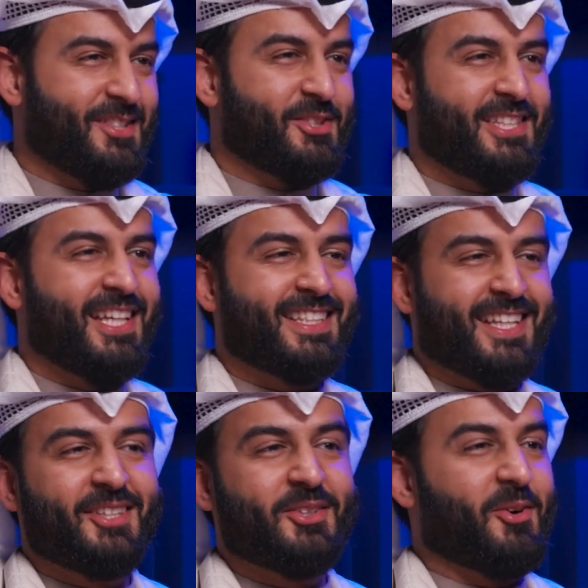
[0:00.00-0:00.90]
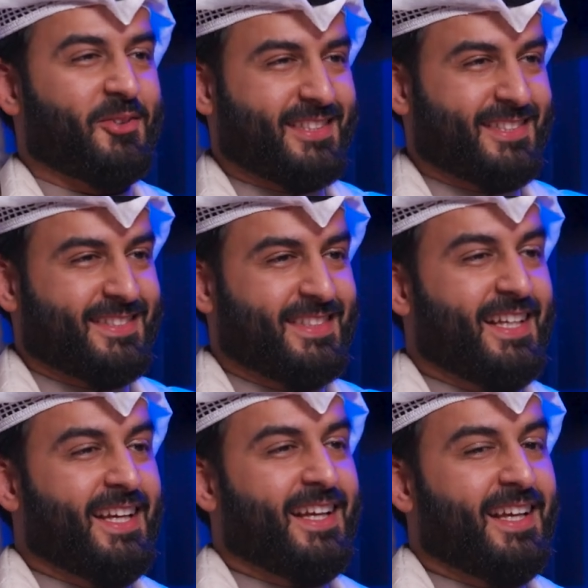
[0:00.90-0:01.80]
You see it and you know it.
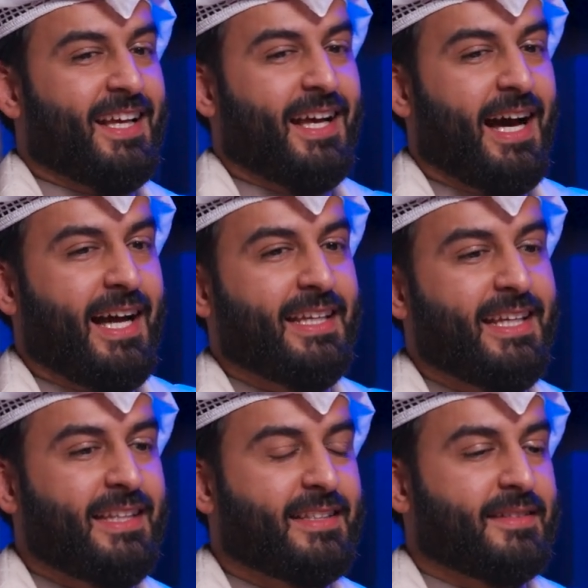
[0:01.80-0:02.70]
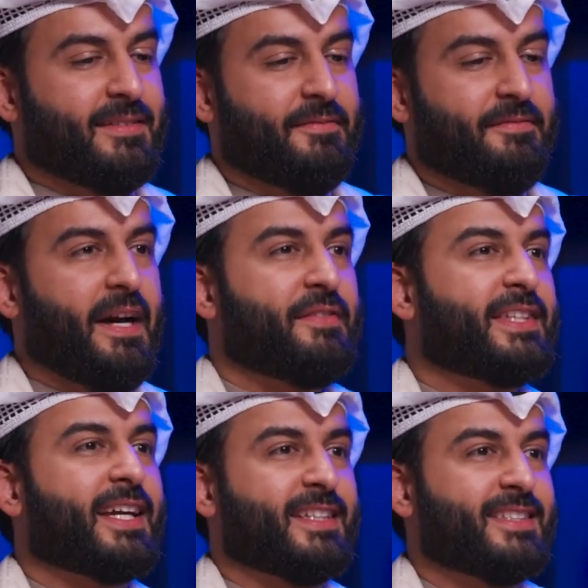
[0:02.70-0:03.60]
I need 5
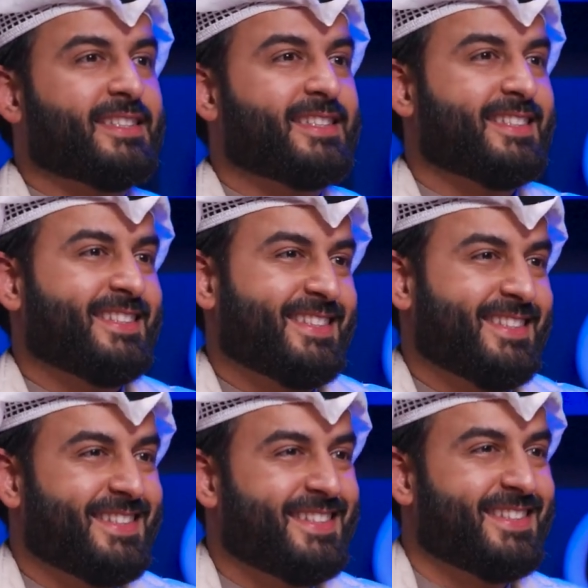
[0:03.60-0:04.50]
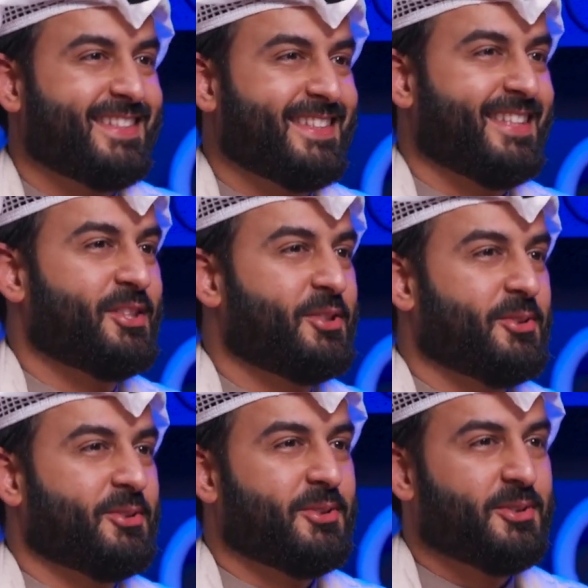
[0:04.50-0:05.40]
seconds
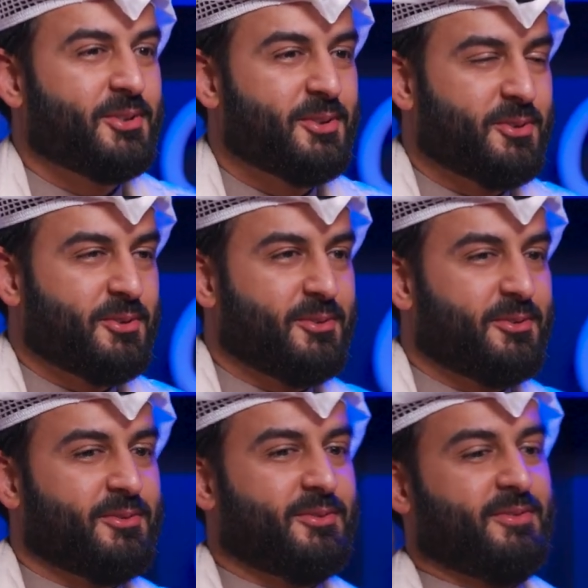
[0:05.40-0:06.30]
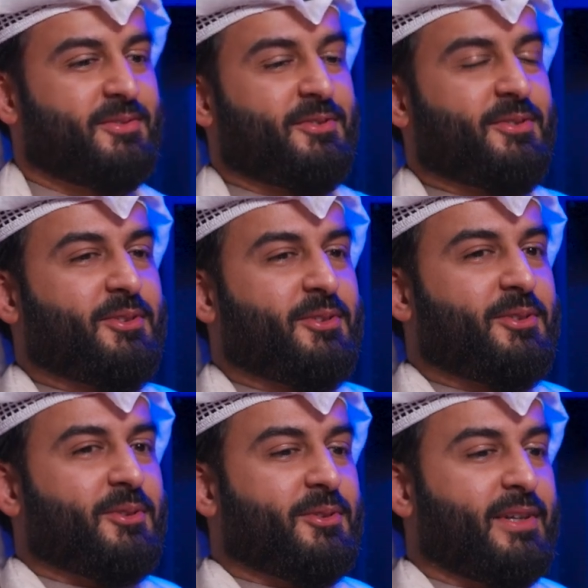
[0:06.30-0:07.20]
to
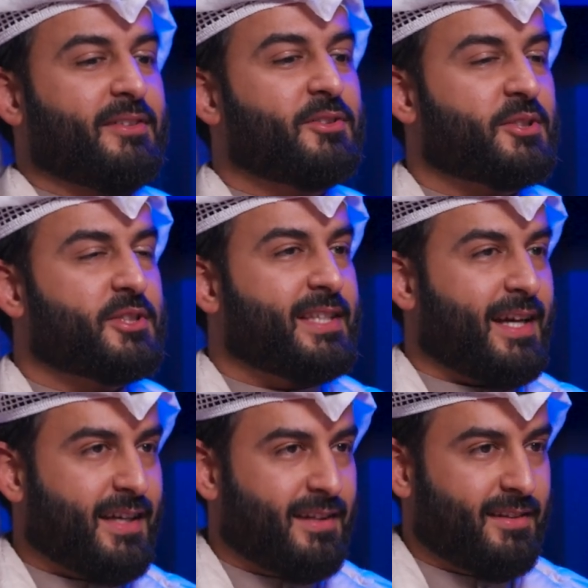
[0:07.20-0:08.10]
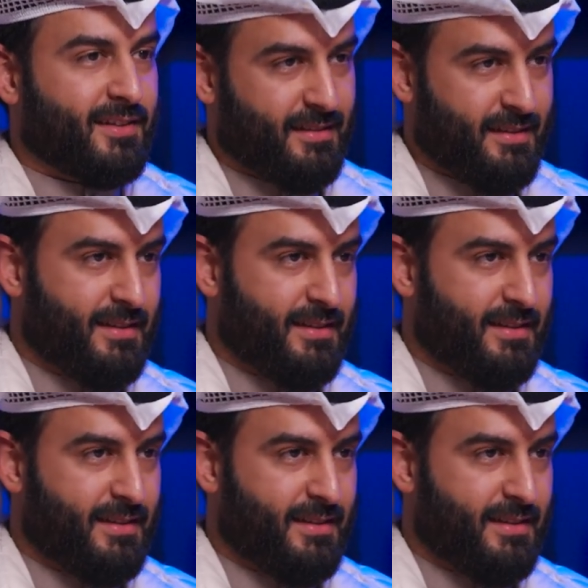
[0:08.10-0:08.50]
understand